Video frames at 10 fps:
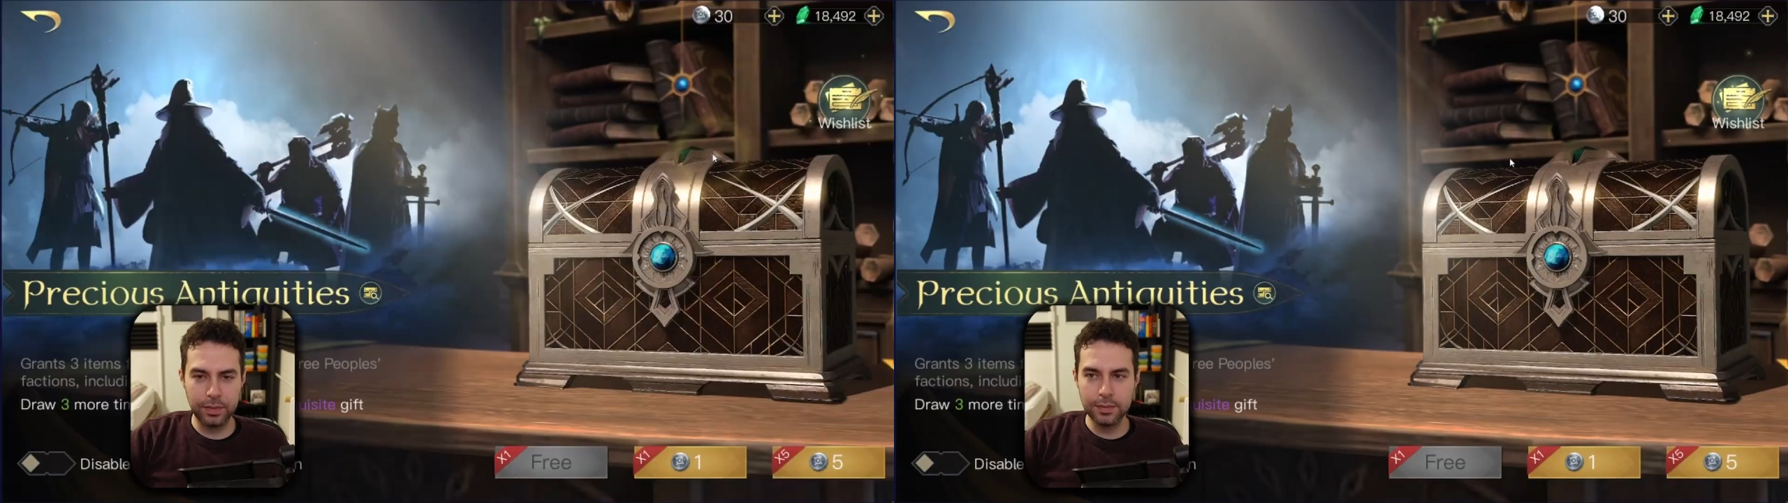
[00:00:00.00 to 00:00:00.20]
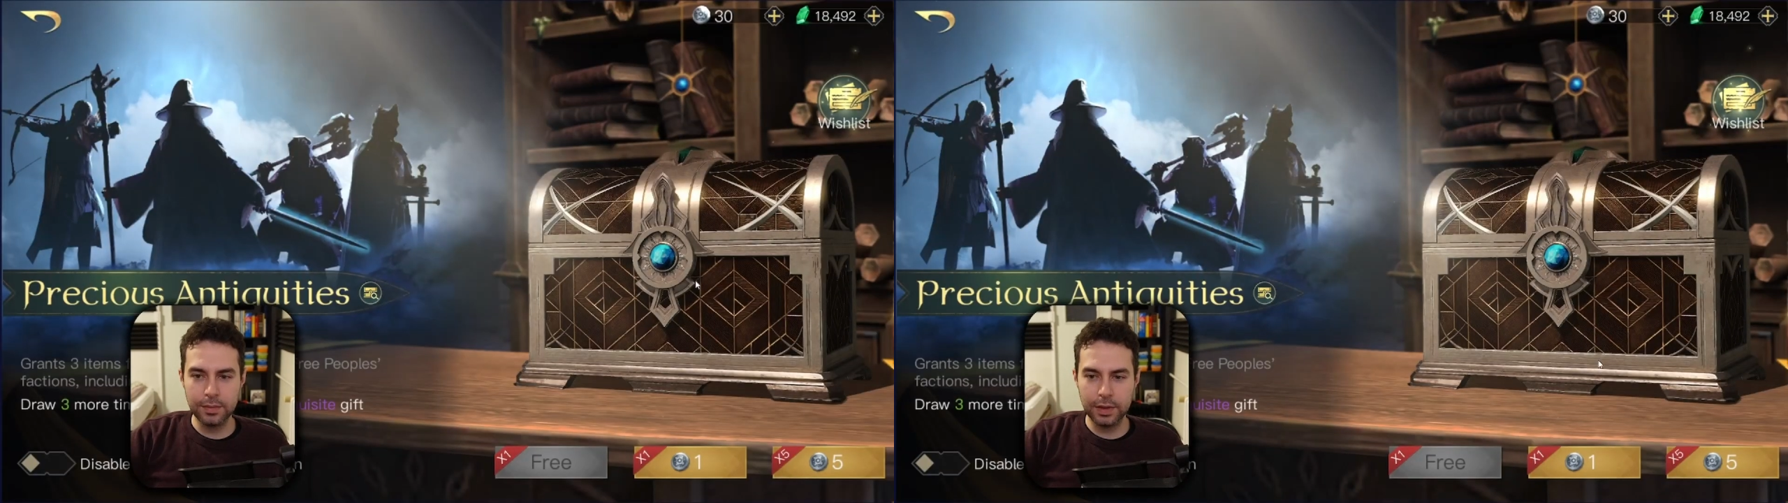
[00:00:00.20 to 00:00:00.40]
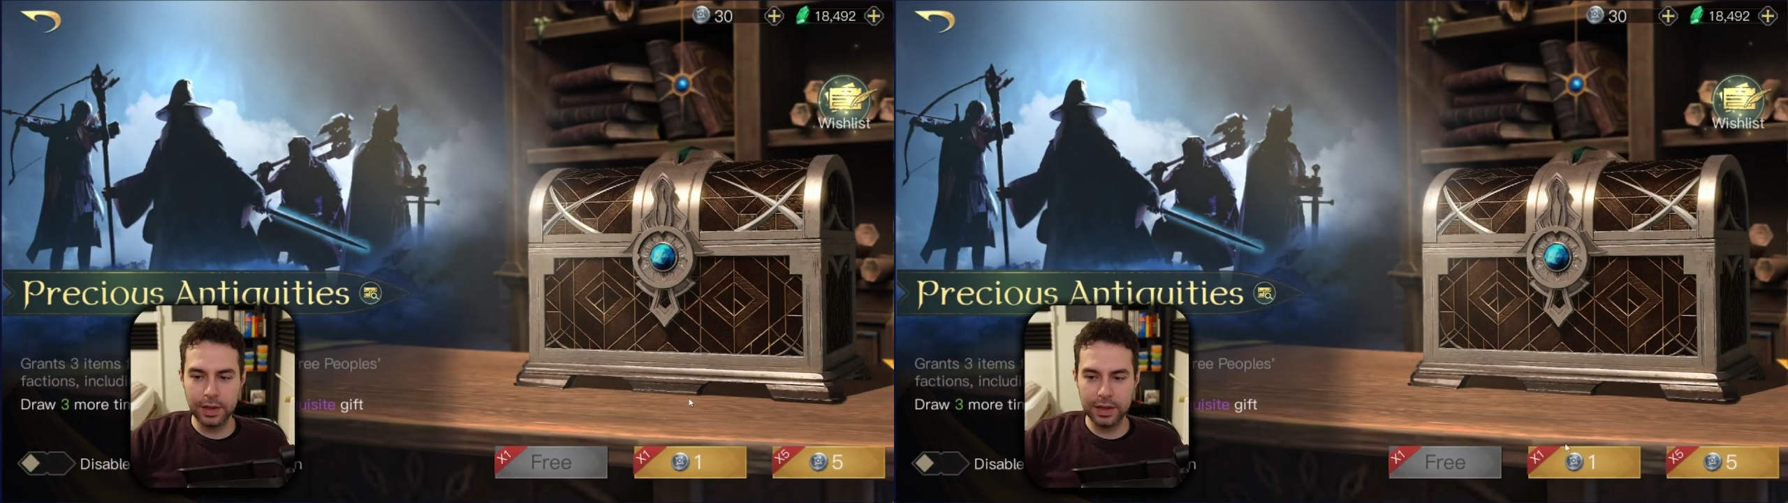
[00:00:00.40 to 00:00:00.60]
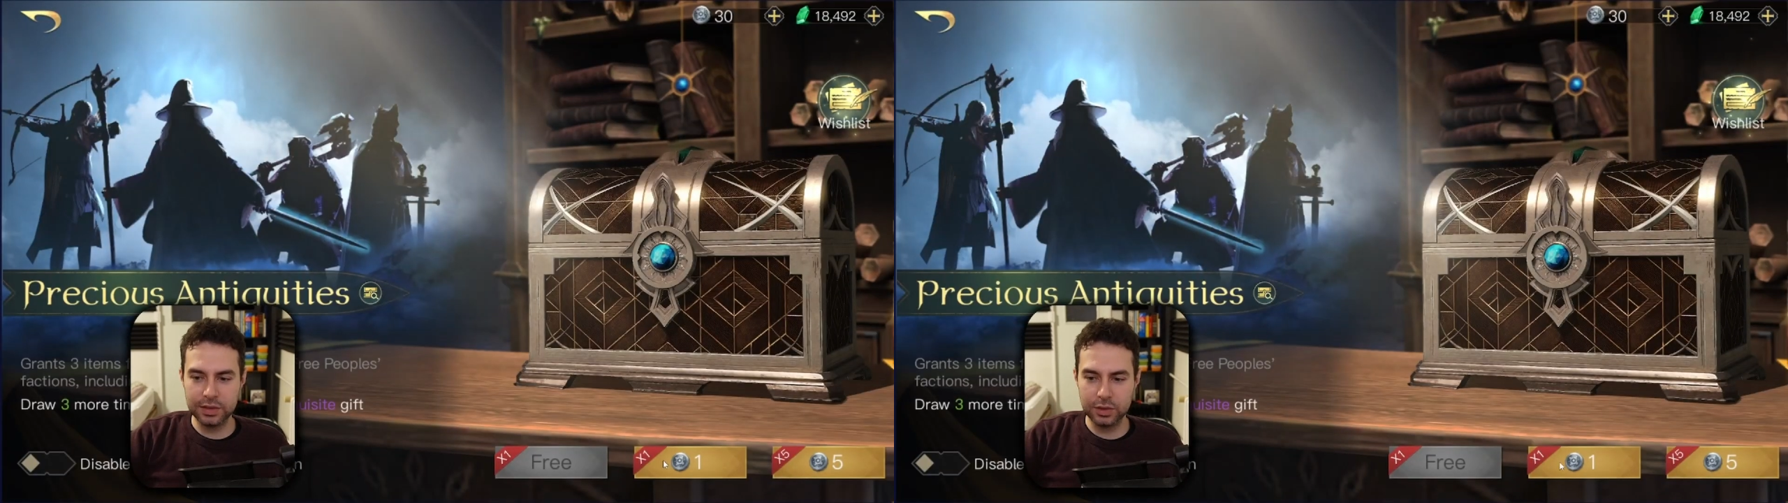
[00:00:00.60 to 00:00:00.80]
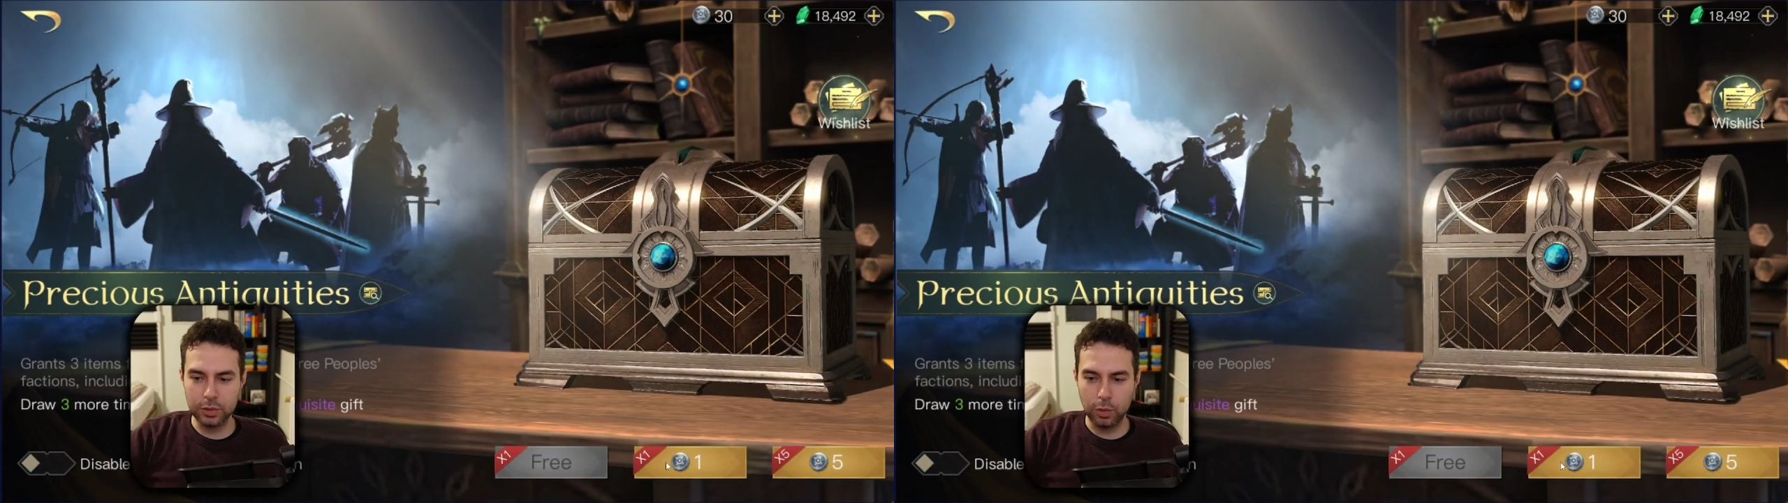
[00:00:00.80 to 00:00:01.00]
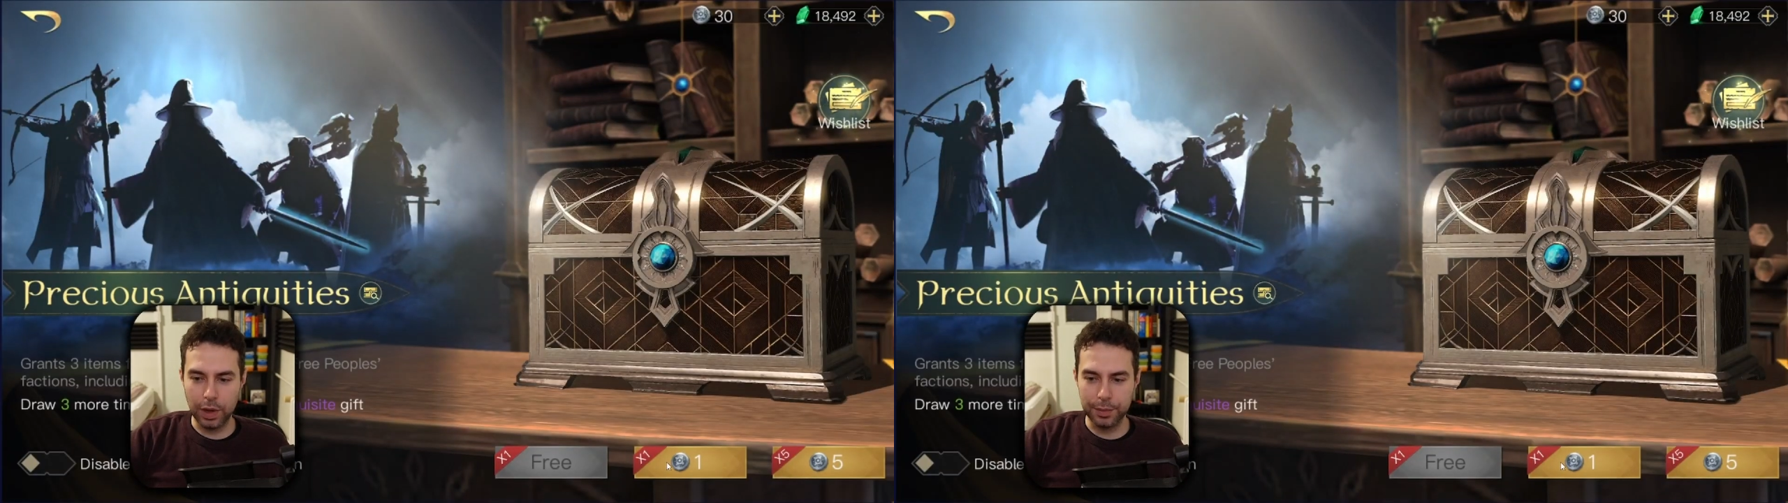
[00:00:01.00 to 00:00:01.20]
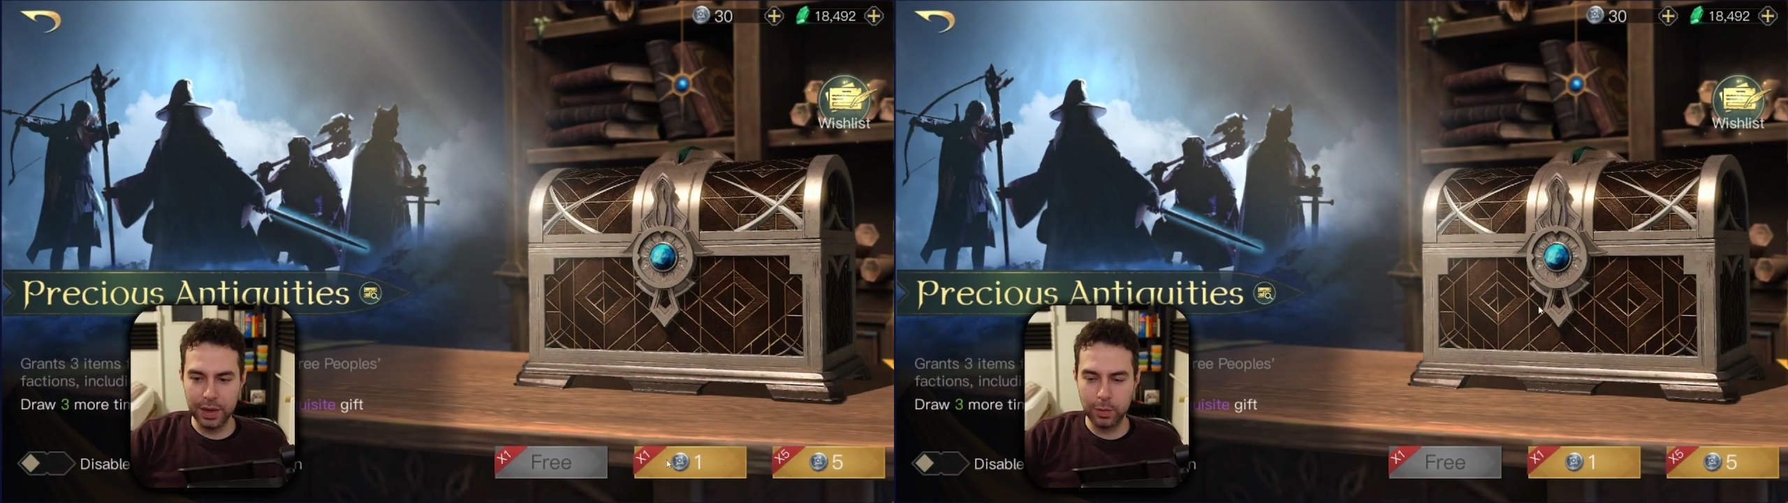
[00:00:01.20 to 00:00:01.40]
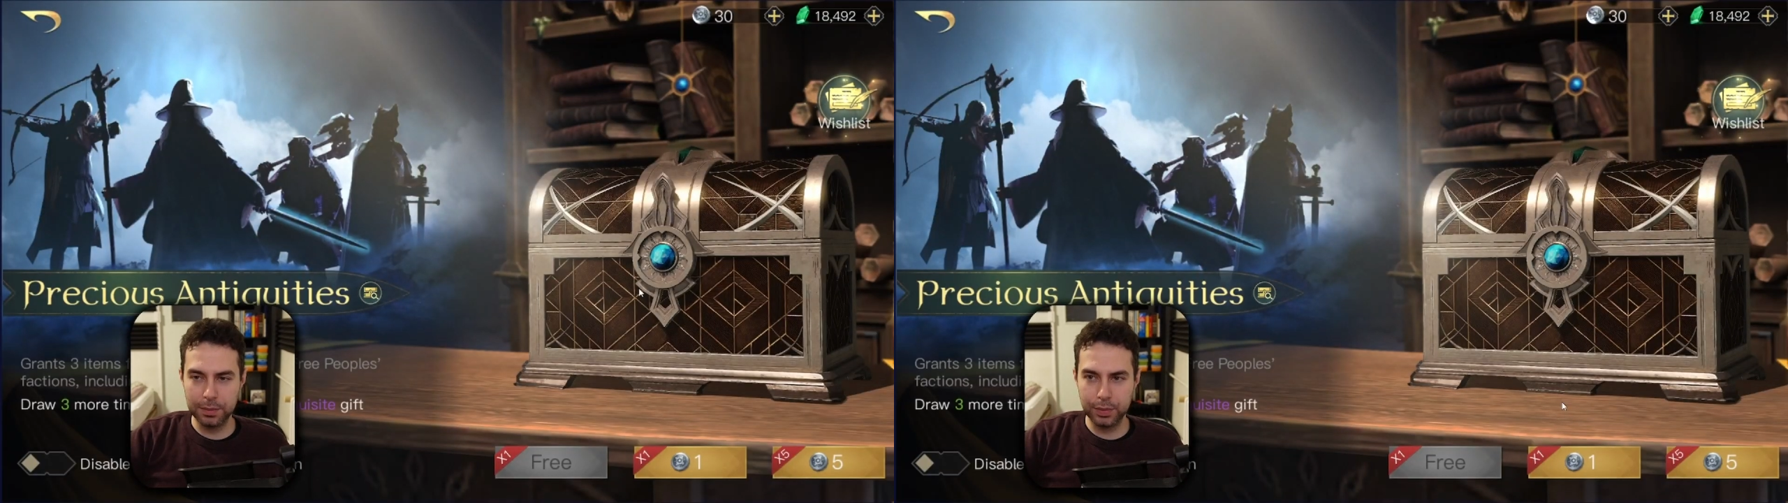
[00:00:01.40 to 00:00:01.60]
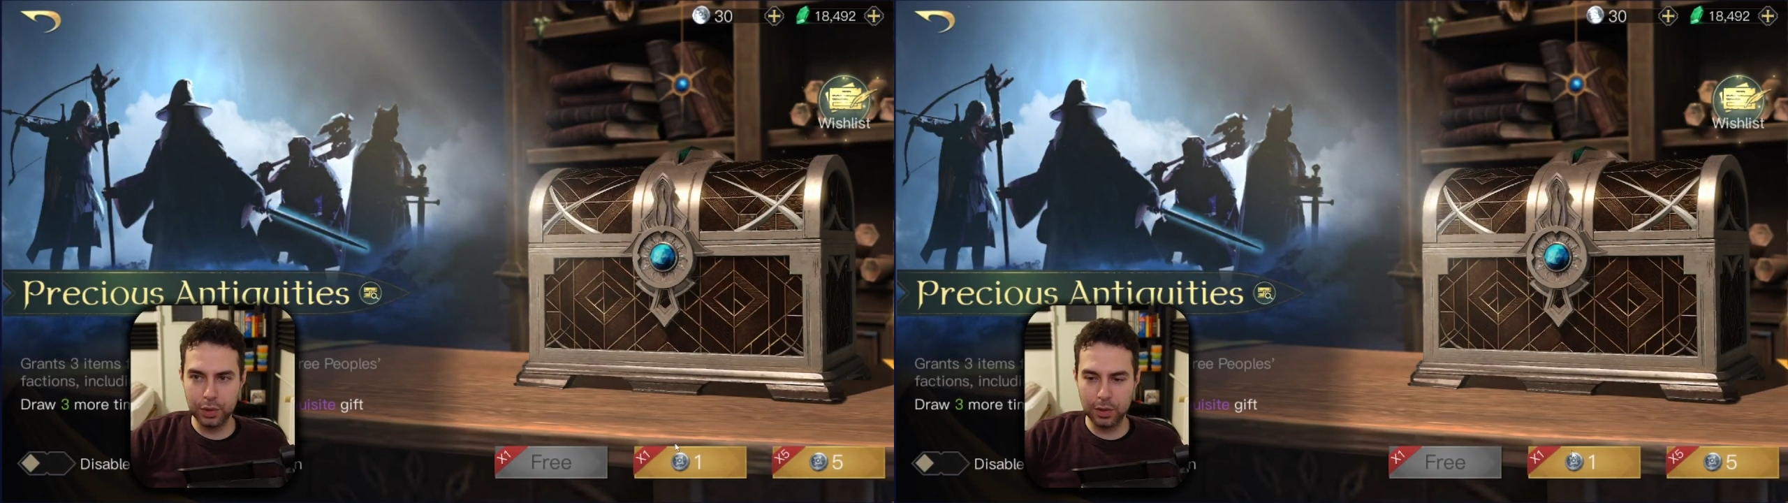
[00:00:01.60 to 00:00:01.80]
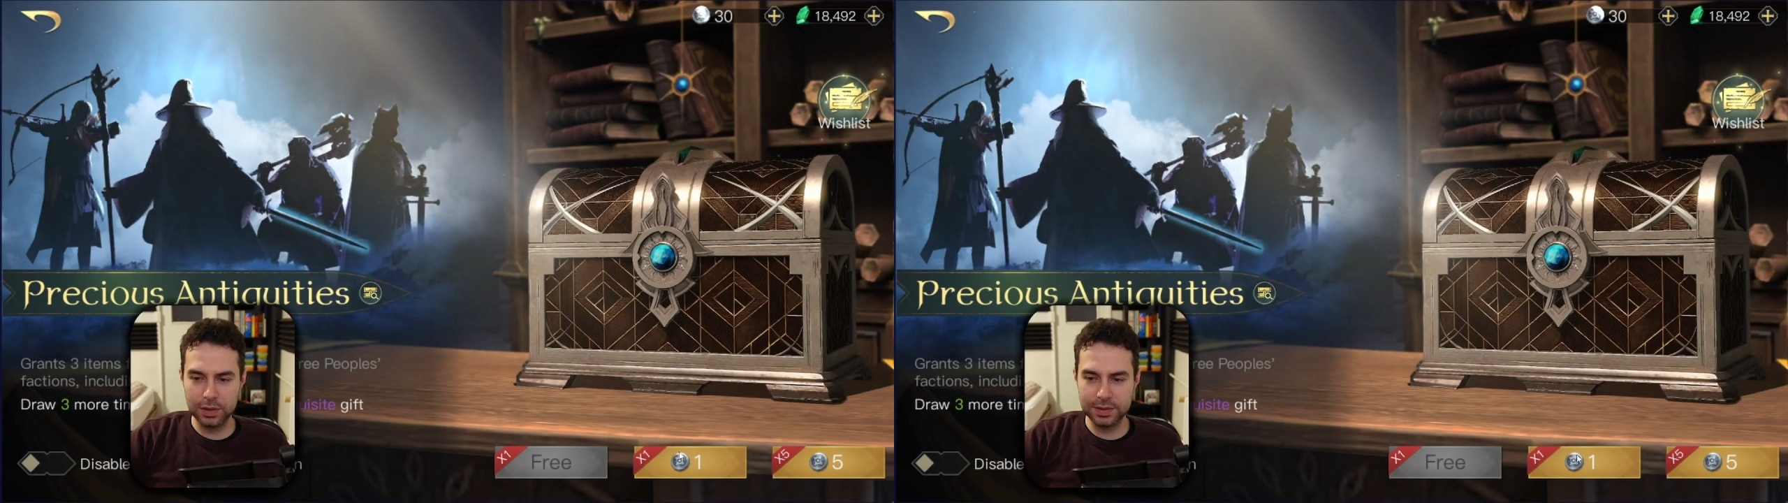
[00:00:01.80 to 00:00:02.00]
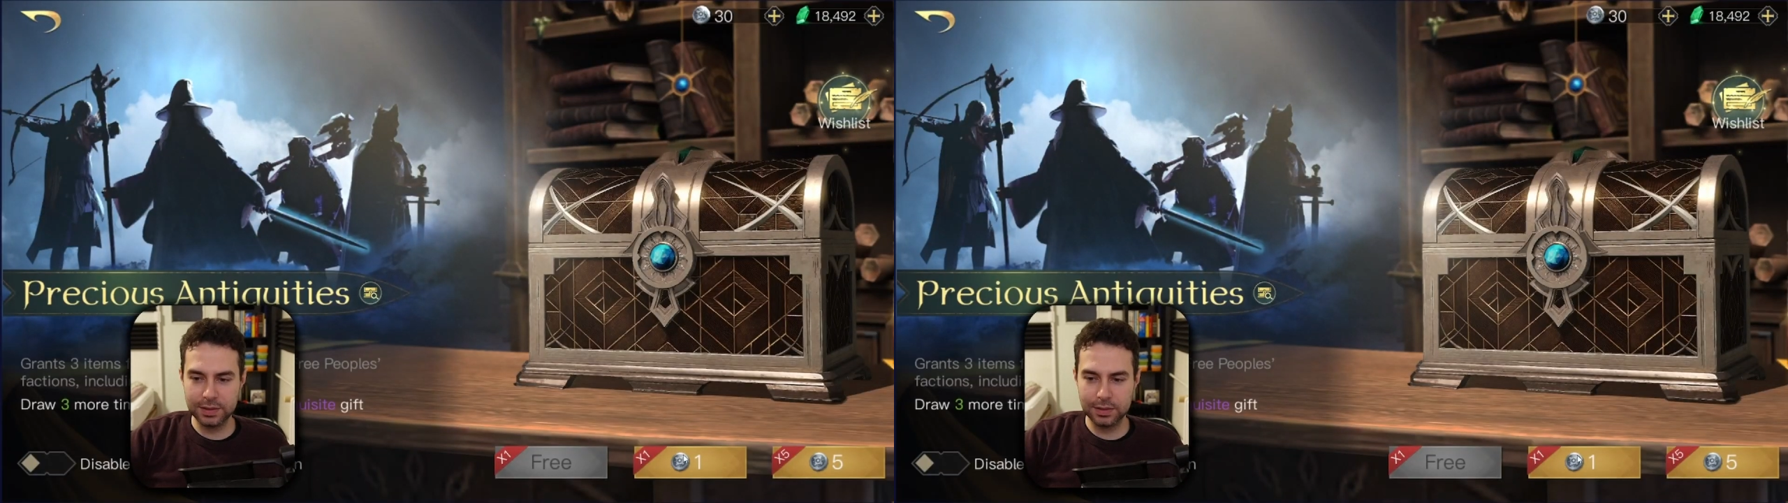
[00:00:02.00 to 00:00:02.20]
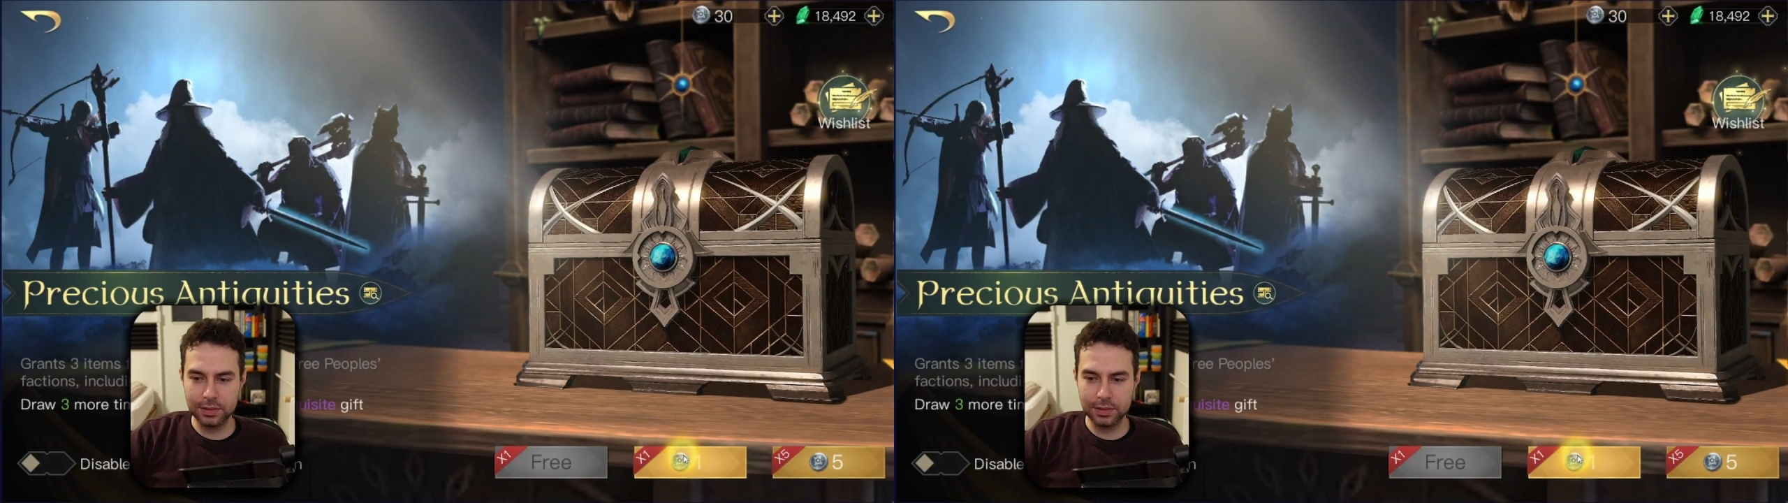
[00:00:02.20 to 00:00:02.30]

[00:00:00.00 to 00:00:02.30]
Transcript: Let's do one by one pulls.